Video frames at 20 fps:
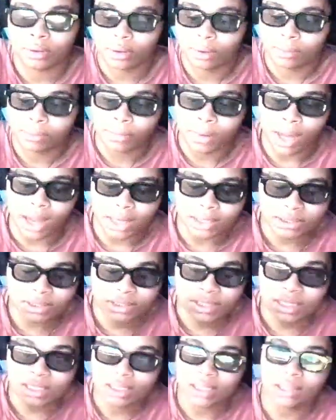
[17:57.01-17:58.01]
But I just
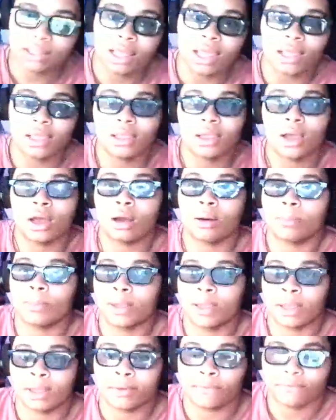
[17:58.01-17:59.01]
need to thank y'all,
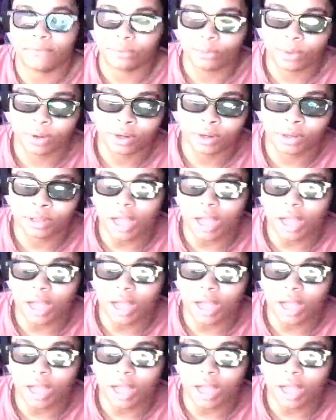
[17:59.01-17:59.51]
man, for real.